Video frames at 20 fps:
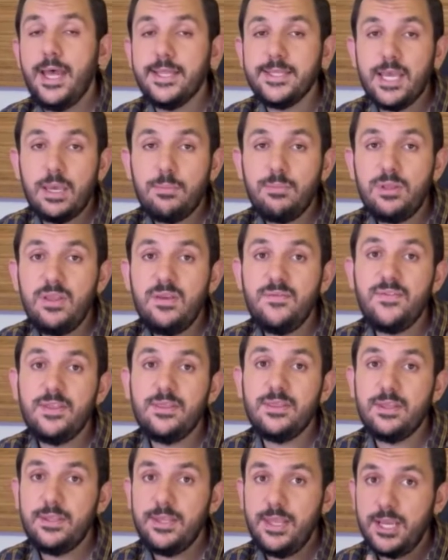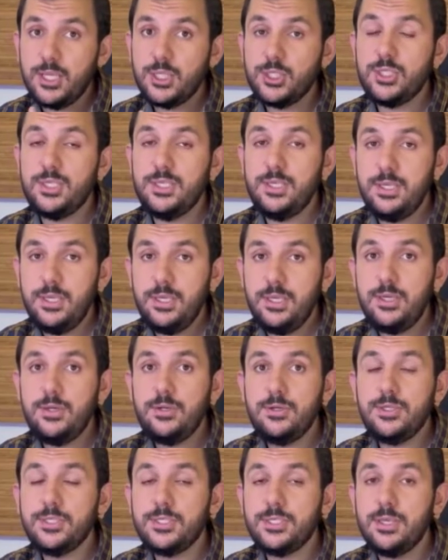And I believe in the next
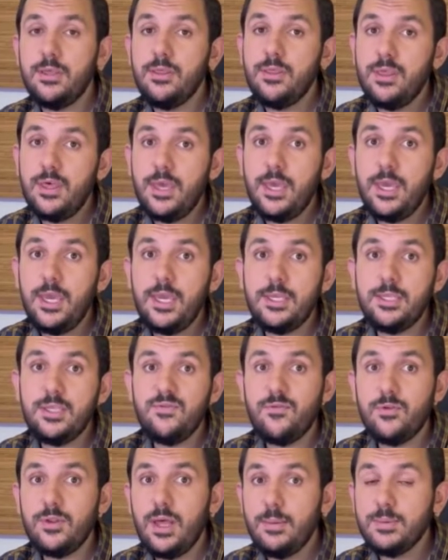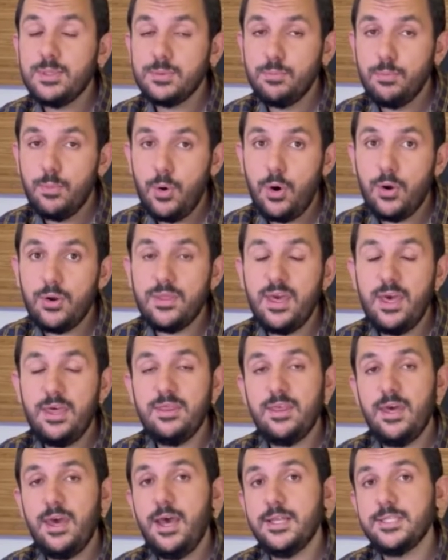years they developed more
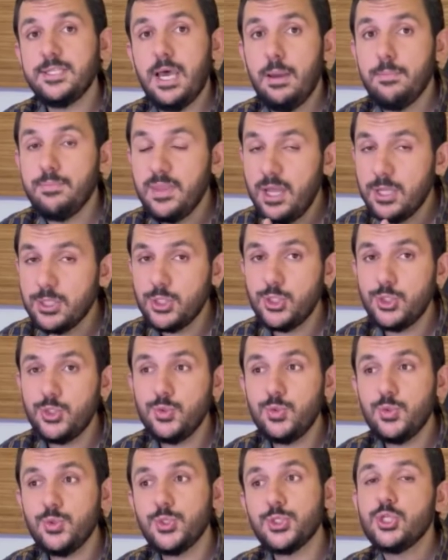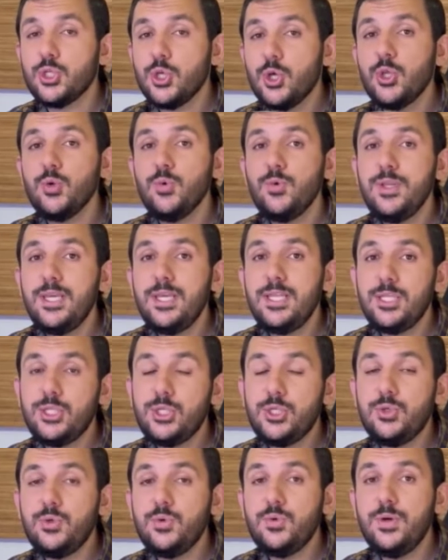than that, I'm not sure. So you
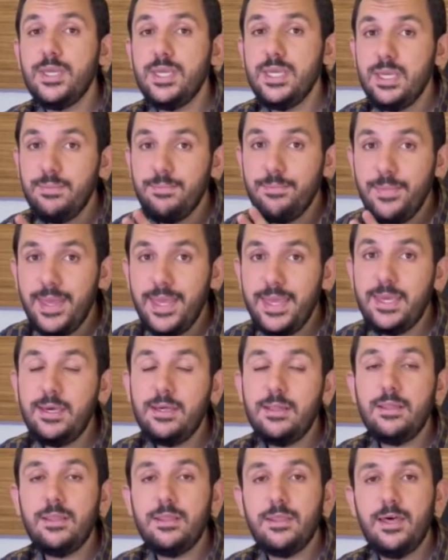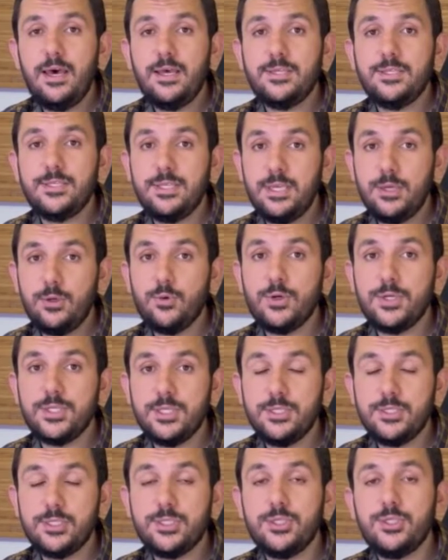need to email the
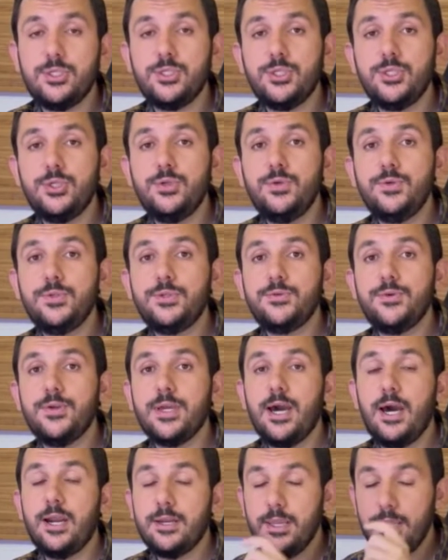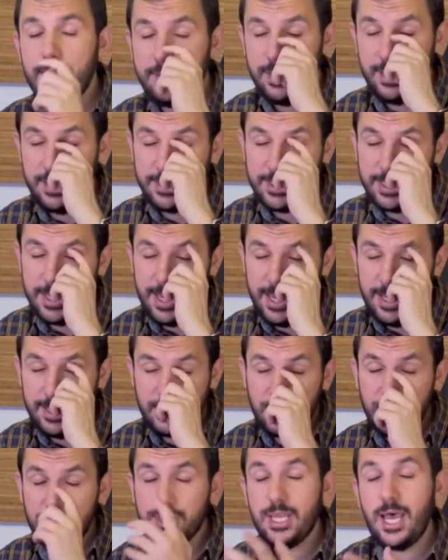Zigurat Institute regarding this
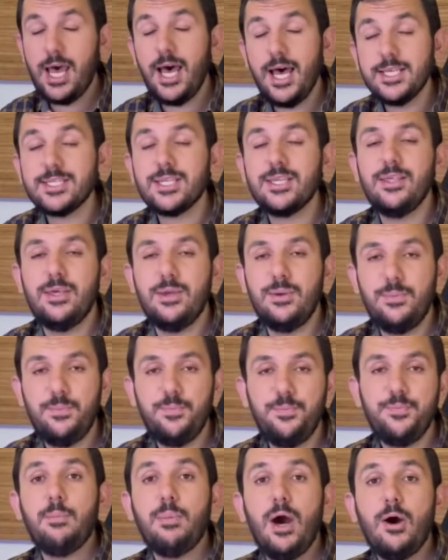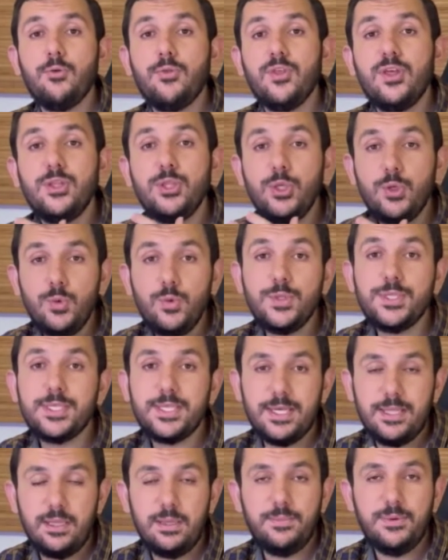and just ask them about the new
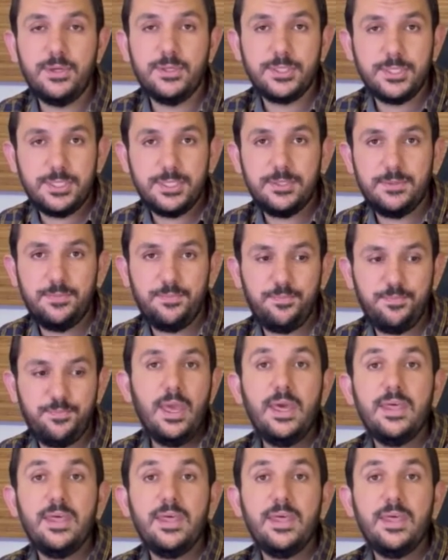syllabus.